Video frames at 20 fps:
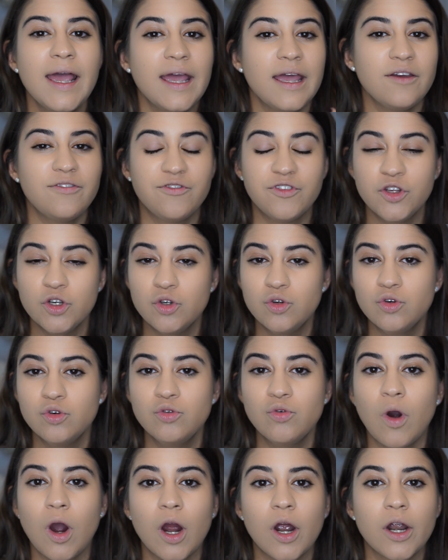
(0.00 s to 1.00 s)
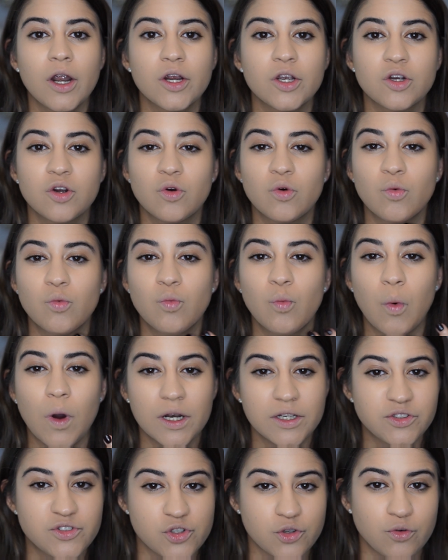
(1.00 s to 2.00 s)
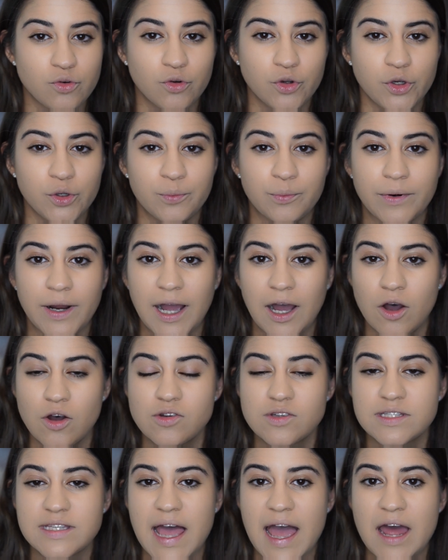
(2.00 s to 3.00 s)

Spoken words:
If you want to grow your brows